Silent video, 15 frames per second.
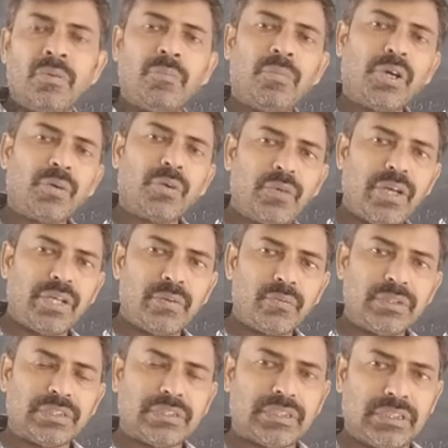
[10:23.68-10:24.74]
But when you
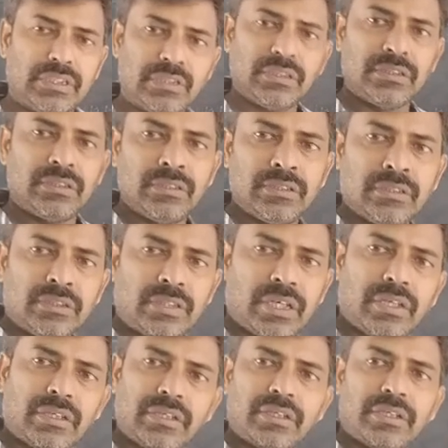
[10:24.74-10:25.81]
will see
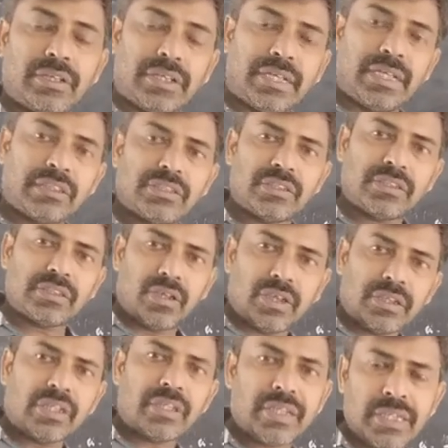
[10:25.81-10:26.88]
the reactions,
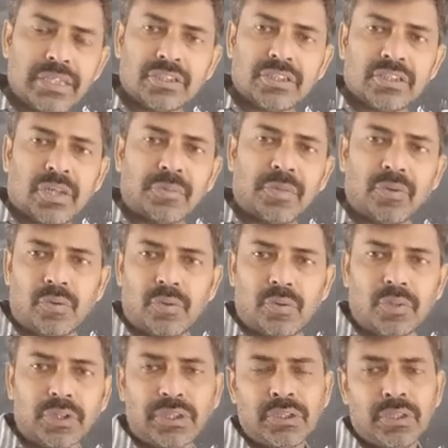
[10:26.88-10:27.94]
other reactions of the
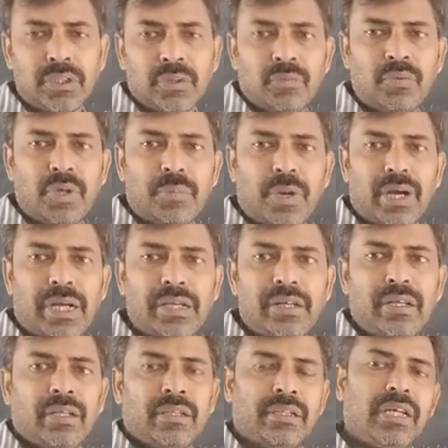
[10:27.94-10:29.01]
glucose, we
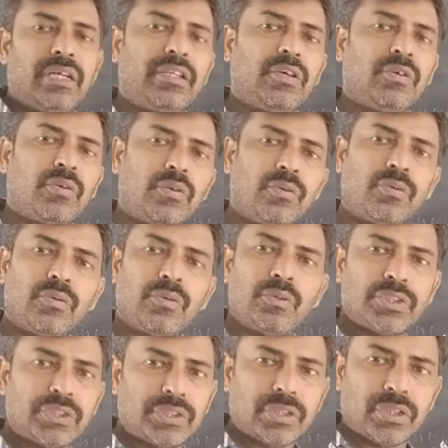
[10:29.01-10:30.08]
find that the
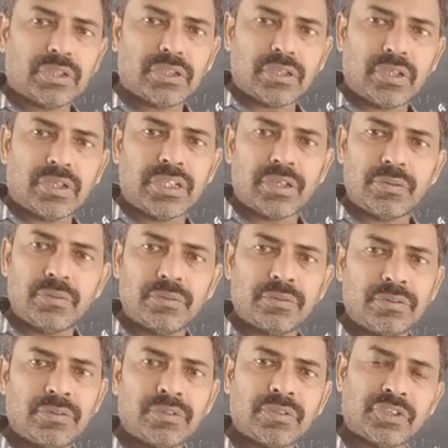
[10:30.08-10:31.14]
glucose does not give
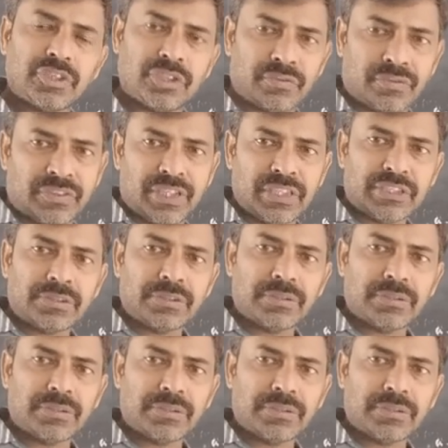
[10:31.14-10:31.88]
shift test,